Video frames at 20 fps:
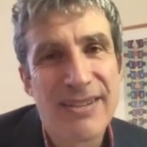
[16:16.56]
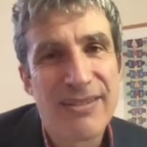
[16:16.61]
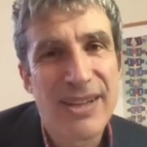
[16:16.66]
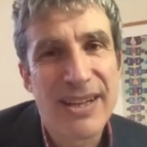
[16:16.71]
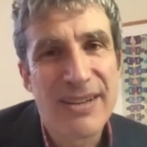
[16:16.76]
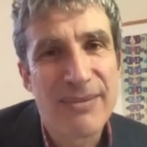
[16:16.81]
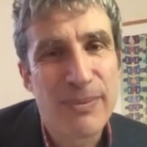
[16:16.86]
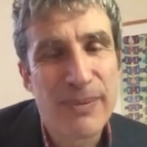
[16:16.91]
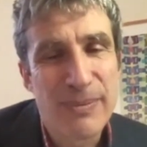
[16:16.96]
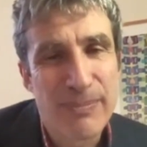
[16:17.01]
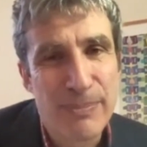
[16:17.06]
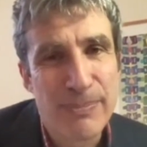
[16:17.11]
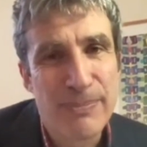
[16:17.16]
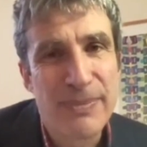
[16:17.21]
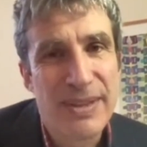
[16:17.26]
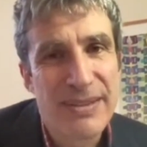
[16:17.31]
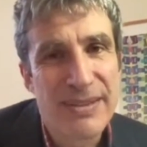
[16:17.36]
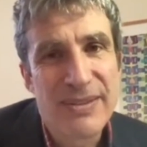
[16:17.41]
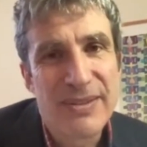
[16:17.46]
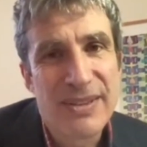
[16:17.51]
uh,
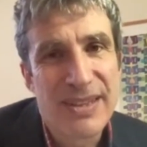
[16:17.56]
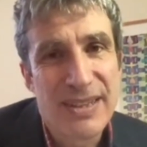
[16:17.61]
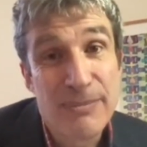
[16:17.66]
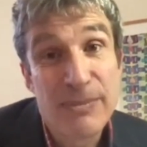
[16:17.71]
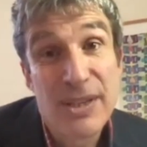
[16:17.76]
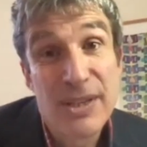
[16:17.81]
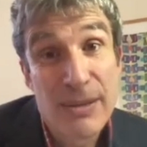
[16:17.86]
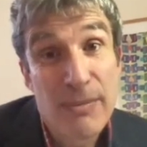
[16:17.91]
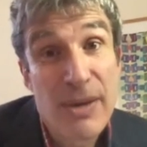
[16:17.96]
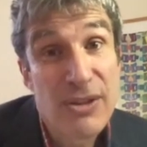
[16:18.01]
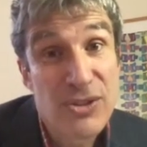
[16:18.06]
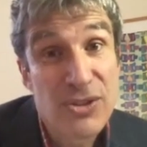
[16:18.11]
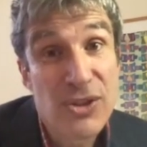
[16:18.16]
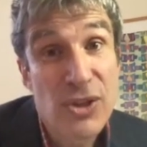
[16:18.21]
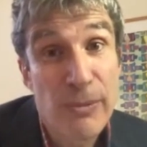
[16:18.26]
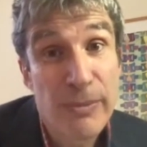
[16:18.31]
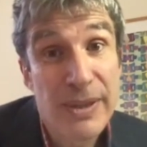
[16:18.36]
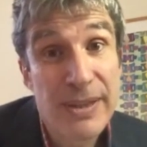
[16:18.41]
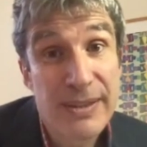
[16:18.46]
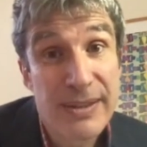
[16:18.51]
uh, the, the most
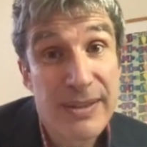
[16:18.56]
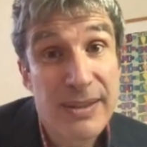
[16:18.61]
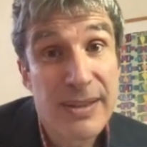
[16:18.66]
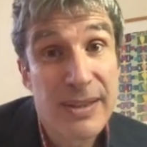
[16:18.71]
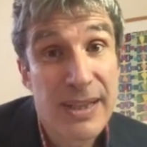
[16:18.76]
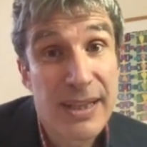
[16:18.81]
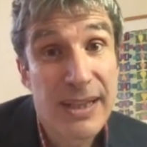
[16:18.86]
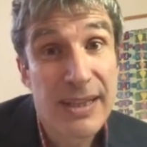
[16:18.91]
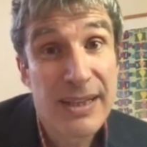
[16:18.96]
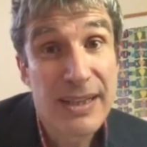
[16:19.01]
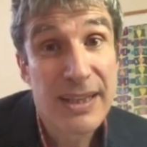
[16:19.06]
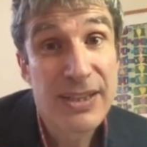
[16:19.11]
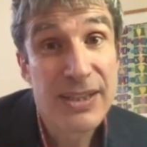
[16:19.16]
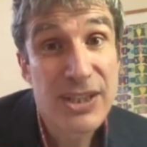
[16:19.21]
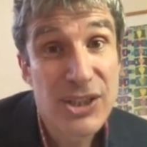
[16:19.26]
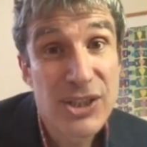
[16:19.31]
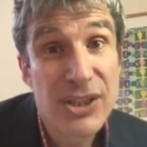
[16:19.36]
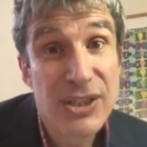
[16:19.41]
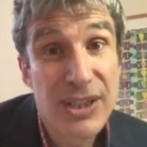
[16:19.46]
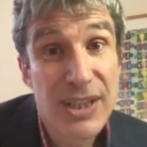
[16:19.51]
common uh,
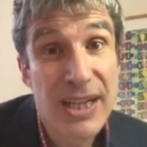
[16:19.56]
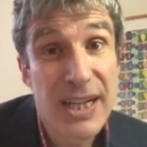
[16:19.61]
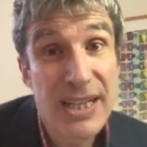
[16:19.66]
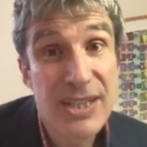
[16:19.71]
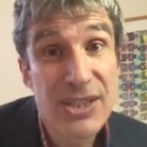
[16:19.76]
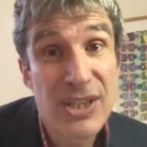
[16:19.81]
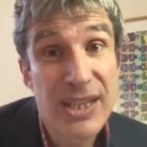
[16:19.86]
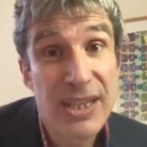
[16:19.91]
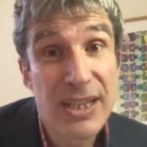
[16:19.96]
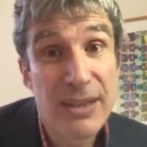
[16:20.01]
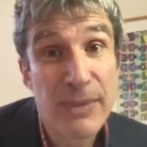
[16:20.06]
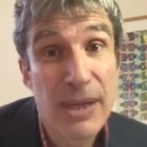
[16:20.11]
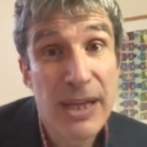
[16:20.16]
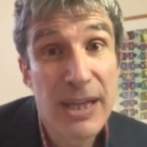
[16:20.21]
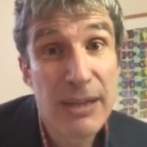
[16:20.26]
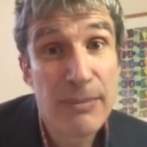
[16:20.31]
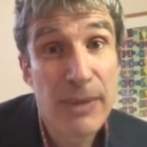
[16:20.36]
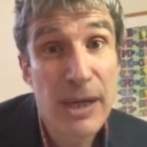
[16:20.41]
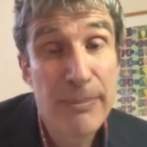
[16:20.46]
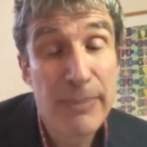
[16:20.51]
condition that I see in,
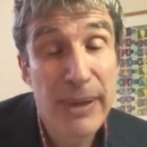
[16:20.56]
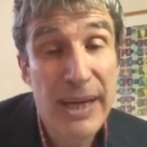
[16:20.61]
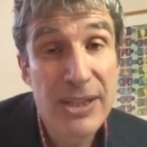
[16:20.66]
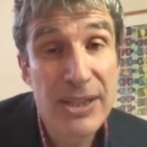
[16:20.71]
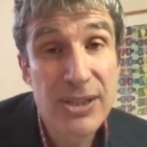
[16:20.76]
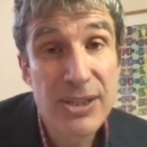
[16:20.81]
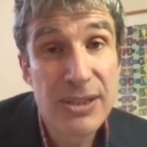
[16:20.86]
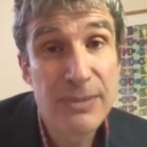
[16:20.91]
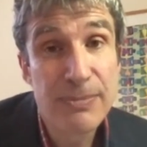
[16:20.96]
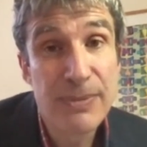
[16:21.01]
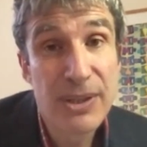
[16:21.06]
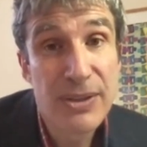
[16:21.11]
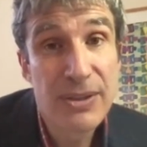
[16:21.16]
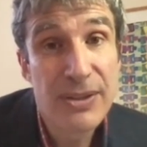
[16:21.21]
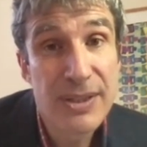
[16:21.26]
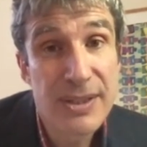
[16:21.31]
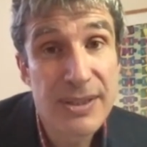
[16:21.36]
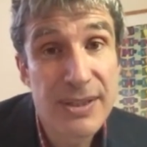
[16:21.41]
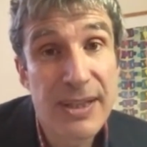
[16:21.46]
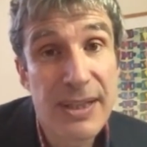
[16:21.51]
in, my patients
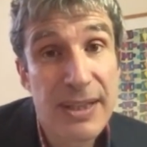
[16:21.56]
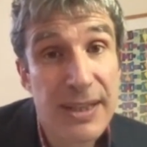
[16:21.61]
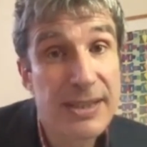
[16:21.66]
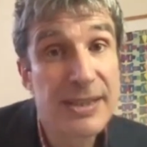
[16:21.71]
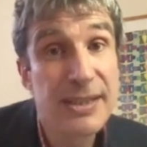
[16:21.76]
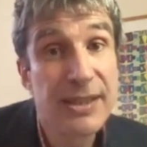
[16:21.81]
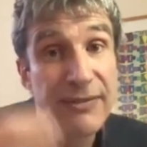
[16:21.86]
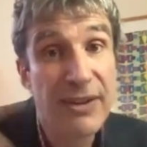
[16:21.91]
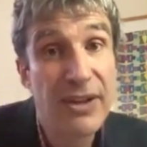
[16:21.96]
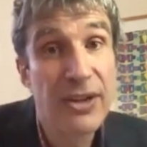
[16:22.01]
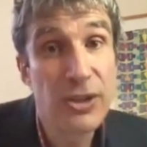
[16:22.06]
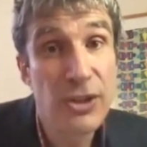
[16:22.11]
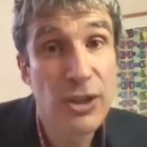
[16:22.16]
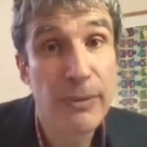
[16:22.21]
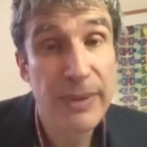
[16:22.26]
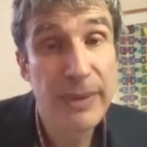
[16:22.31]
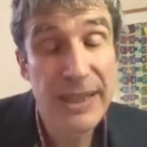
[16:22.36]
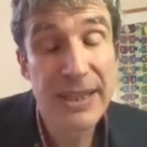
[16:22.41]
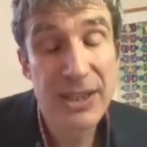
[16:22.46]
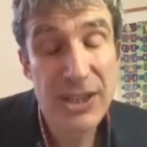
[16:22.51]
because it is a very
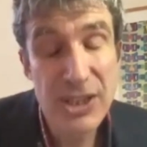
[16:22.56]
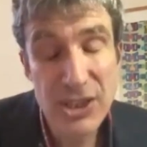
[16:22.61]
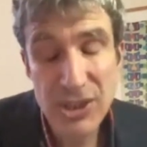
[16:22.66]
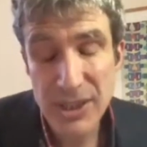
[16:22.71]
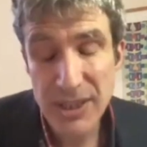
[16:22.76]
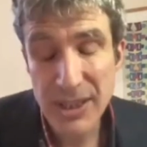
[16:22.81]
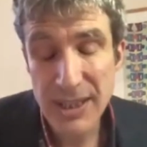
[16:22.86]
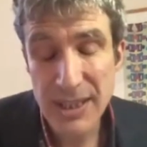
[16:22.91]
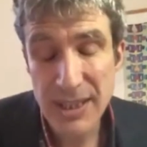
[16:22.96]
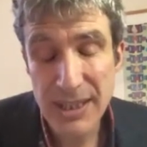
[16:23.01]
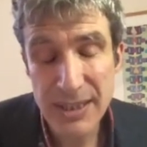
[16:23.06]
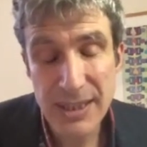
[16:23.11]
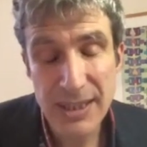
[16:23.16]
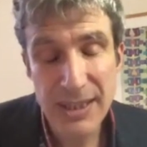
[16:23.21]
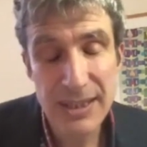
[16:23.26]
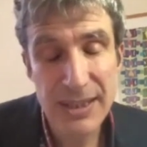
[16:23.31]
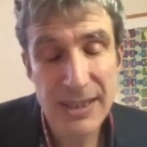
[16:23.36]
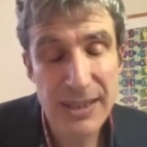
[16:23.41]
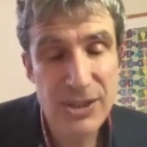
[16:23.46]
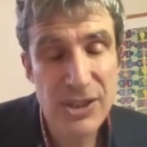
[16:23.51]
common condition in,
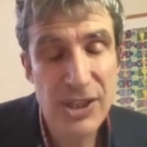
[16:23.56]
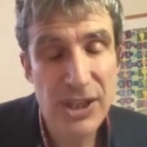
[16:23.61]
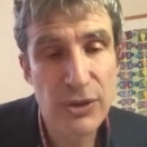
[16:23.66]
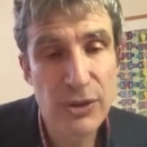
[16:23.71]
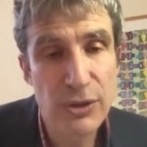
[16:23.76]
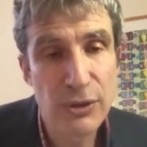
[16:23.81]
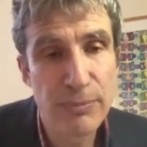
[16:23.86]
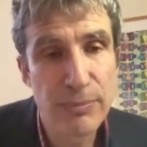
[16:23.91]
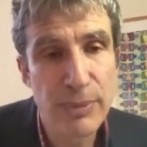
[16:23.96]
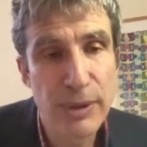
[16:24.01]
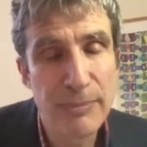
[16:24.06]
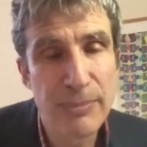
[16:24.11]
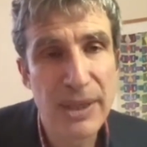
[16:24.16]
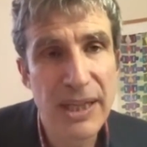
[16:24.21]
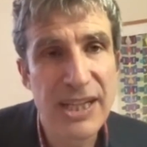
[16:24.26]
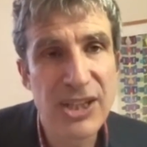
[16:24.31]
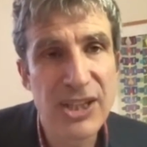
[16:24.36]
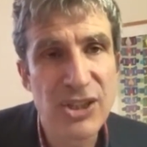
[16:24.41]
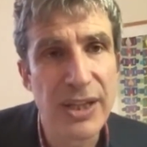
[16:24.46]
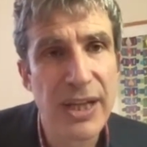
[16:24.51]
in the general
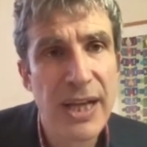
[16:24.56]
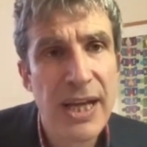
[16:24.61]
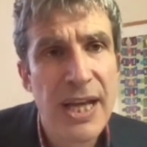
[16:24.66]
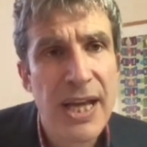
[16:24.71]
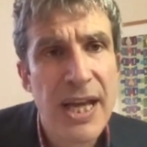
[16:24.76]
population.